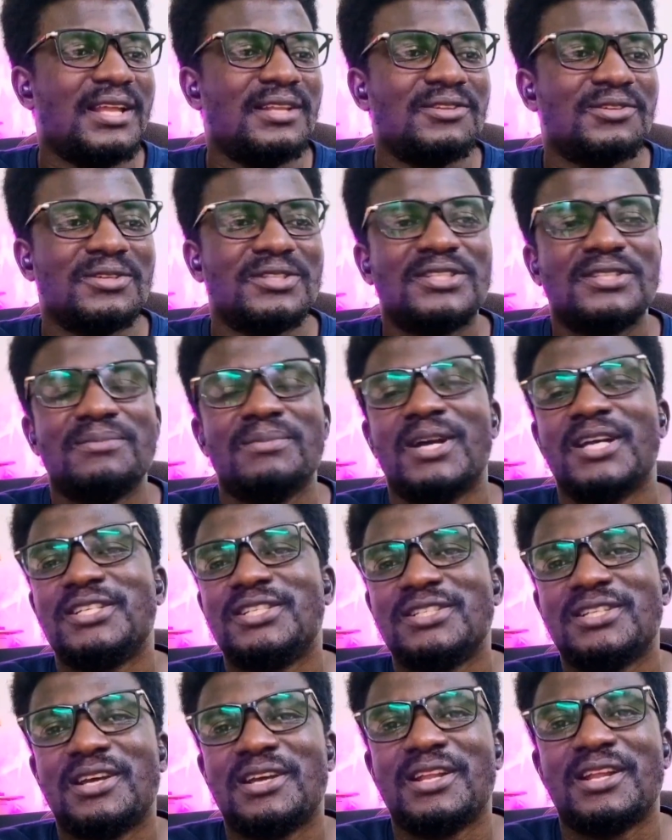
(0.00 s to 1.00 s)
Just
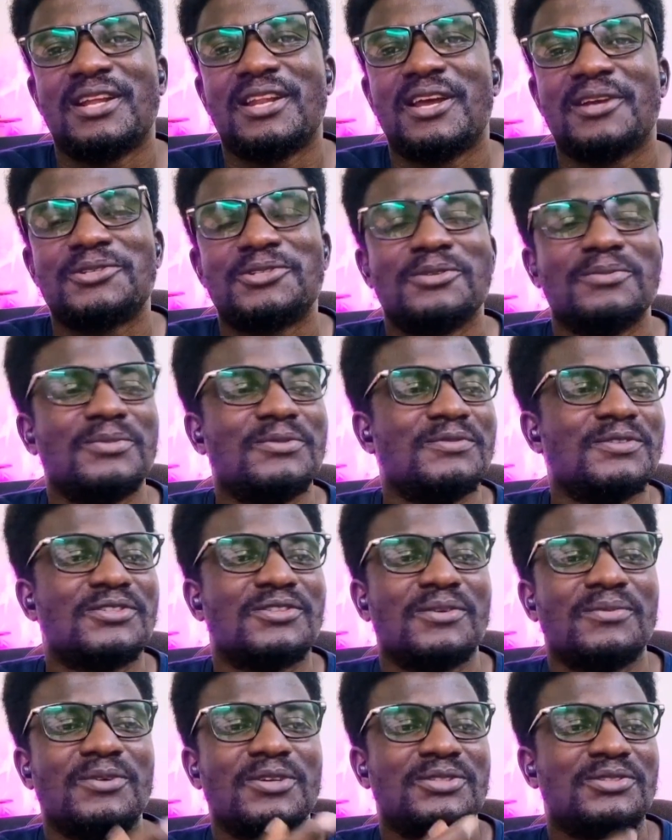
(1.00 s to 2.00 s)
imagine in an action movie,
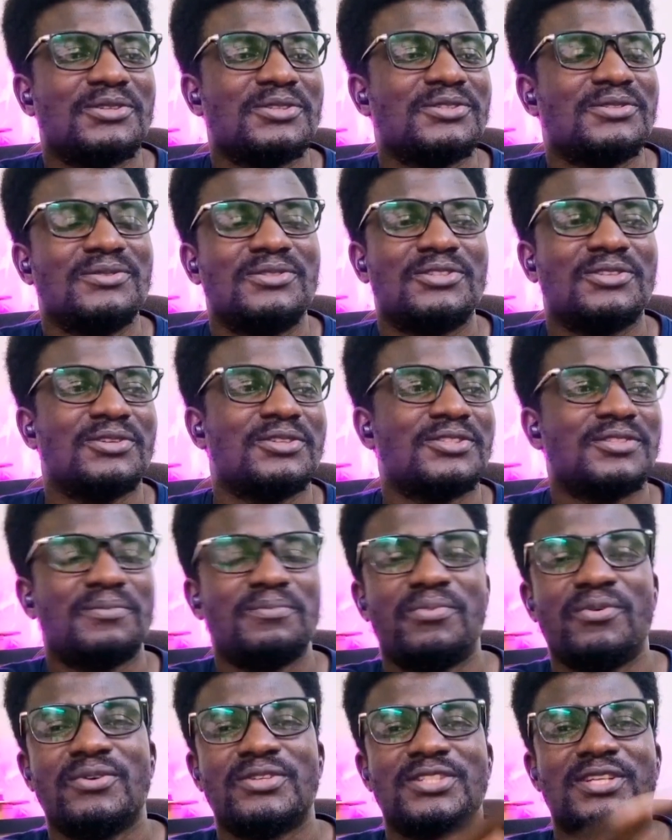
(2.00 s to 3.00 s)
someone just sutures,
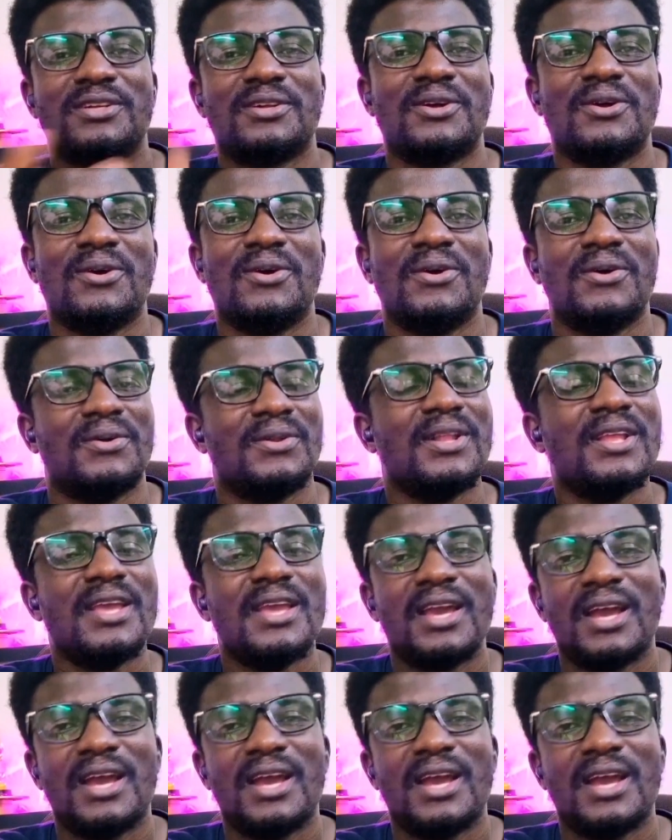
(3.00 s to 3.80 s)
pours alcohol.